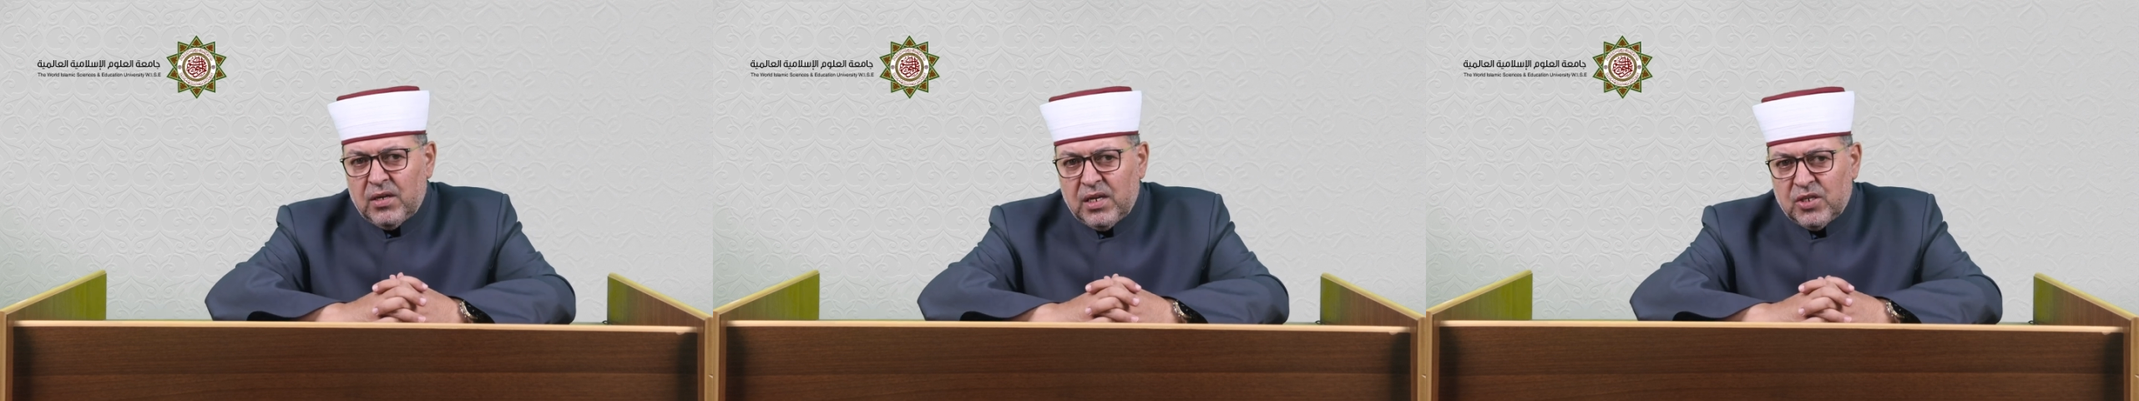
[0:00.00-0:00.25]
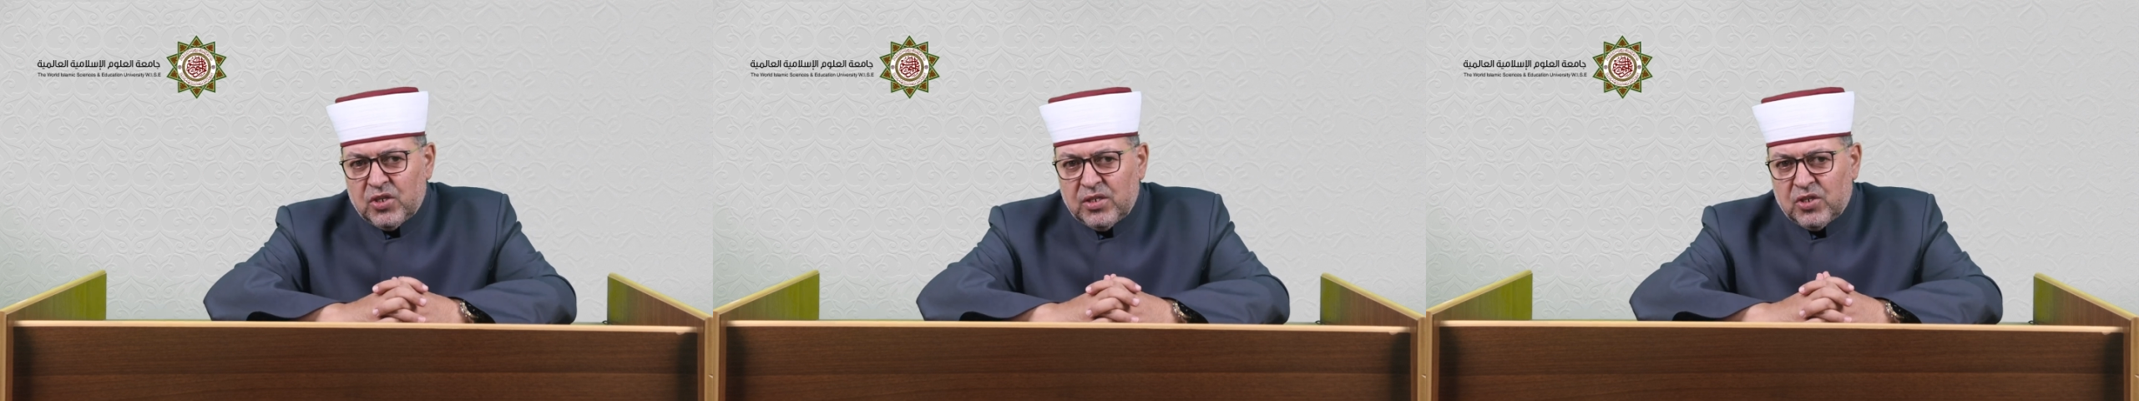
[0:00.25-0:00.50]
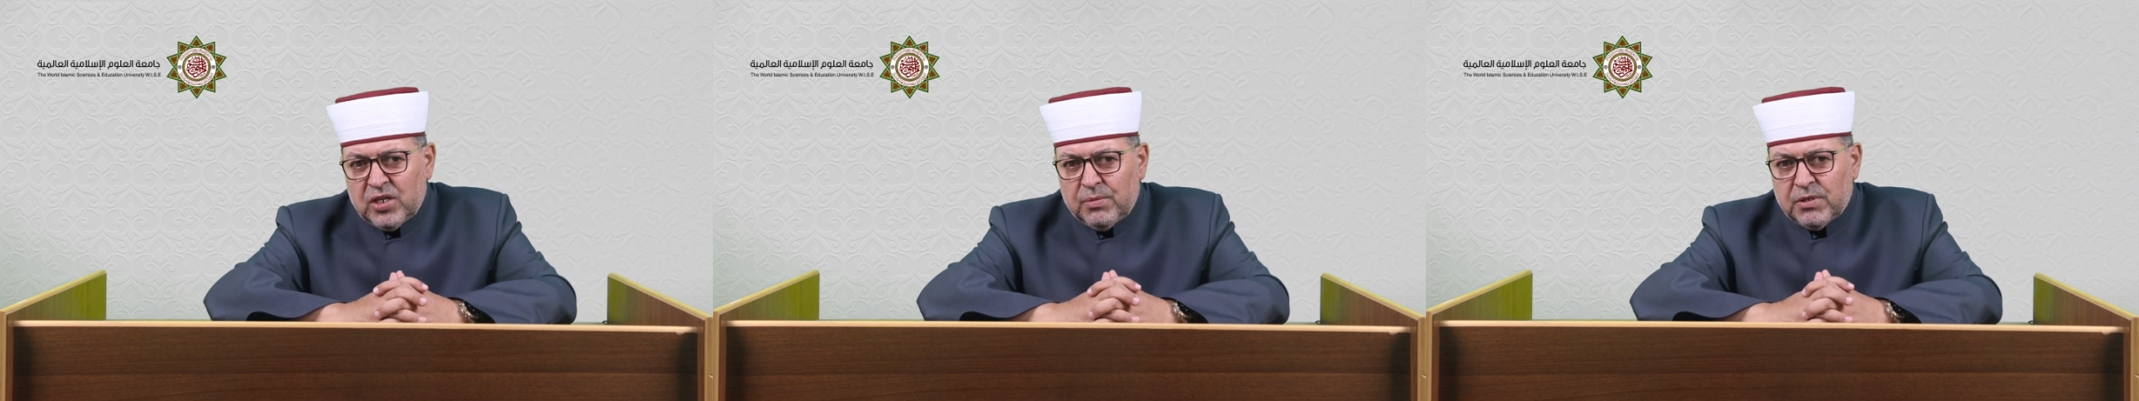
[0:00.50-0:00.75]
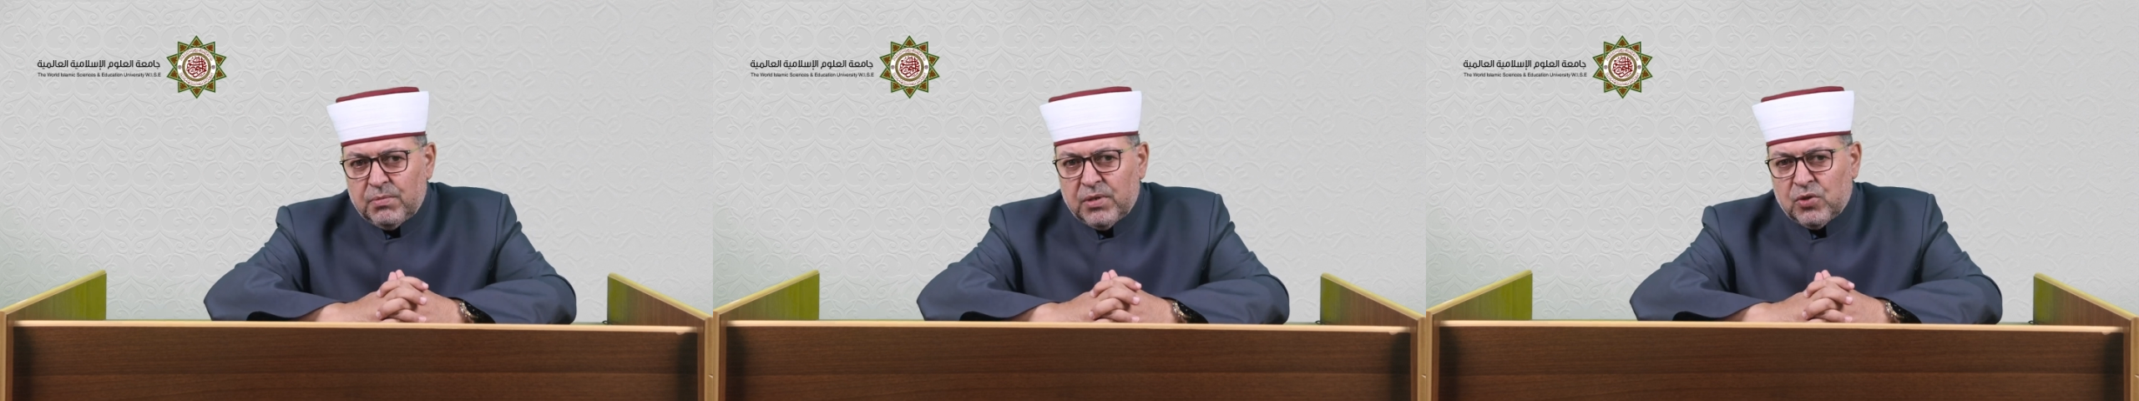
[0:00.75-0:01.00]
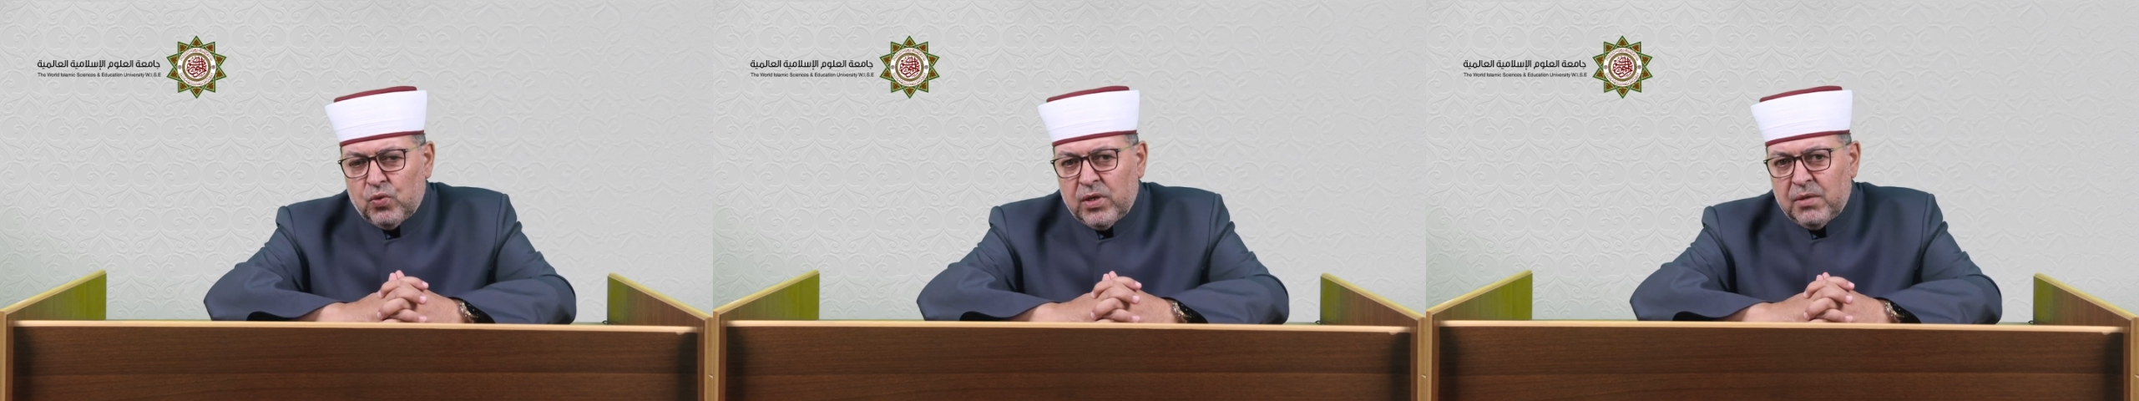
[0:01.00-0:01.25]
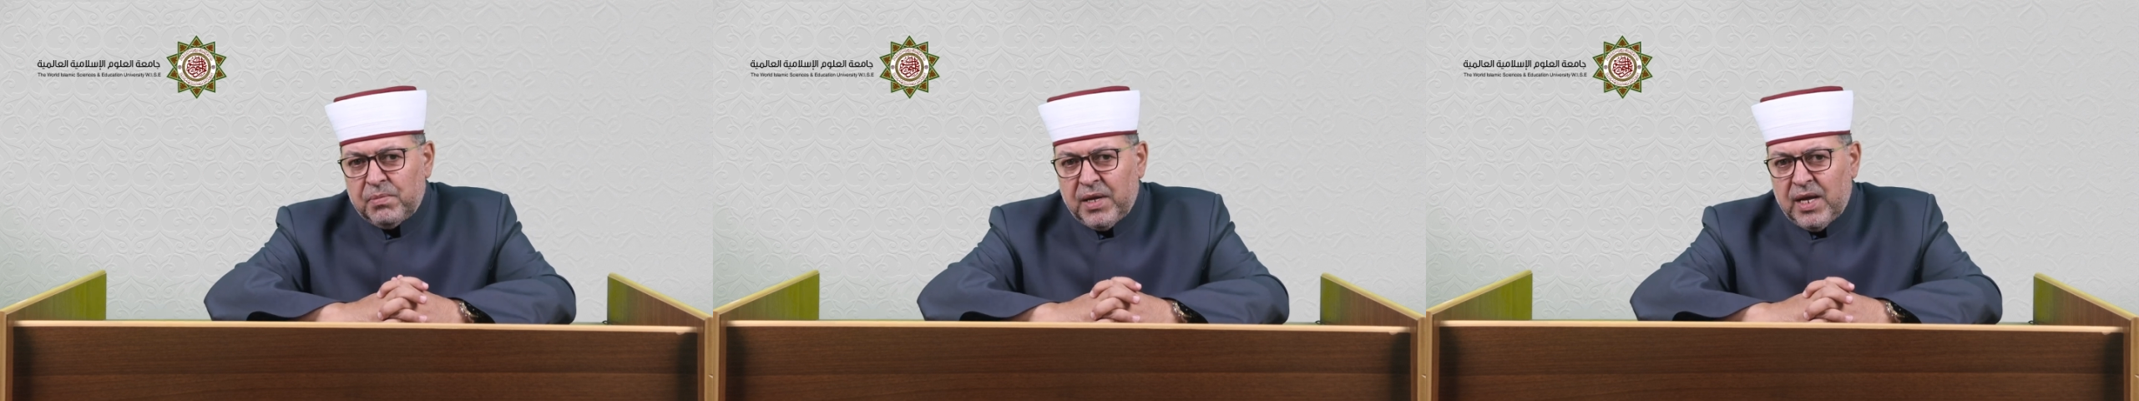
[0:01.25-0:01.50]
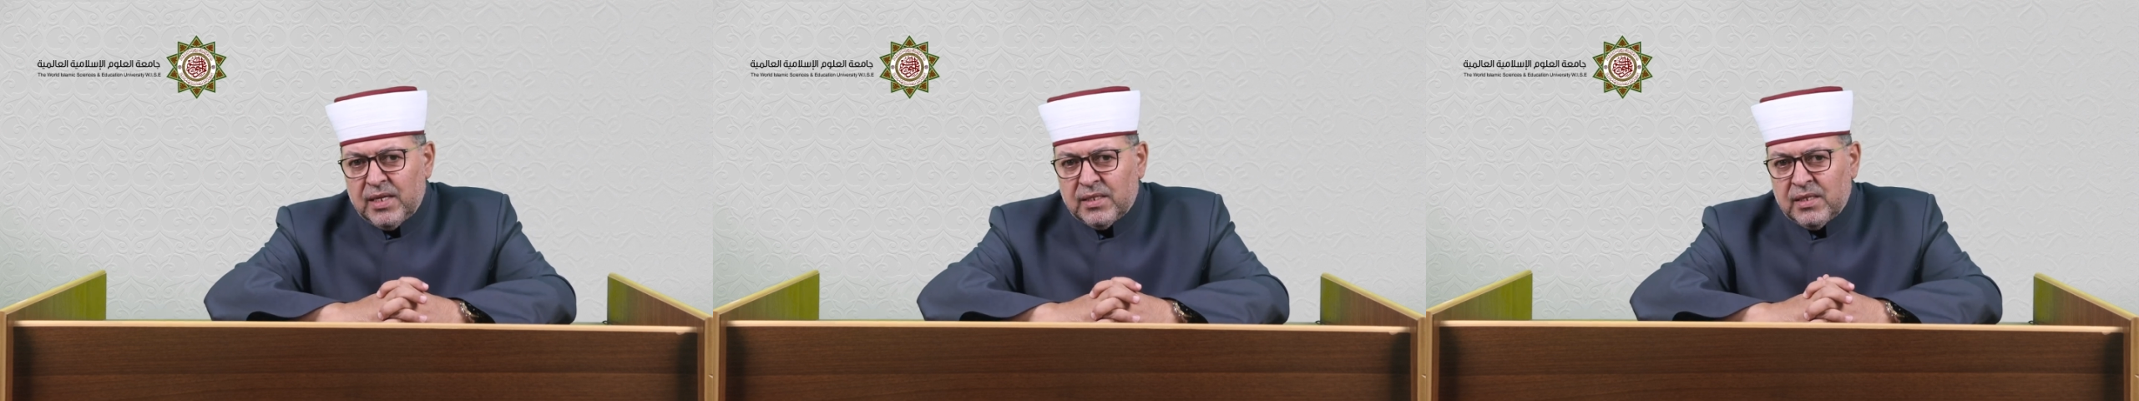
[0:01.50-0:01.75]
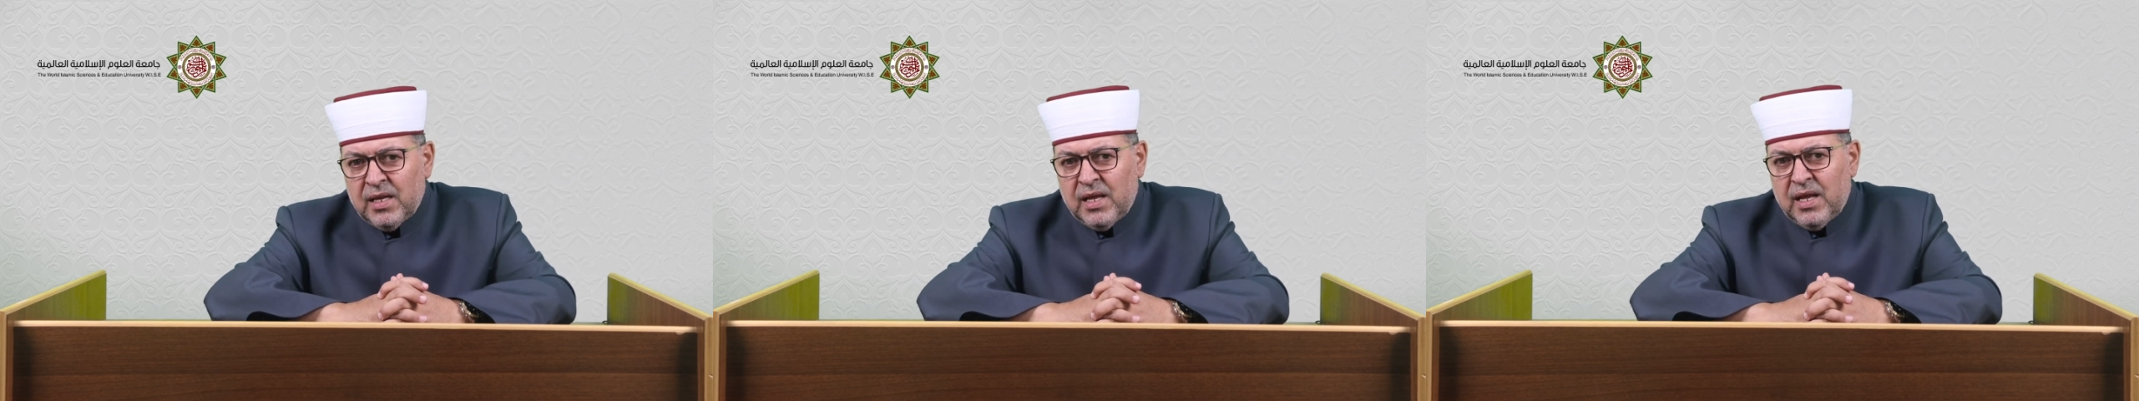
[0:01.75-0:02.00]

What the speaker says: relationships between past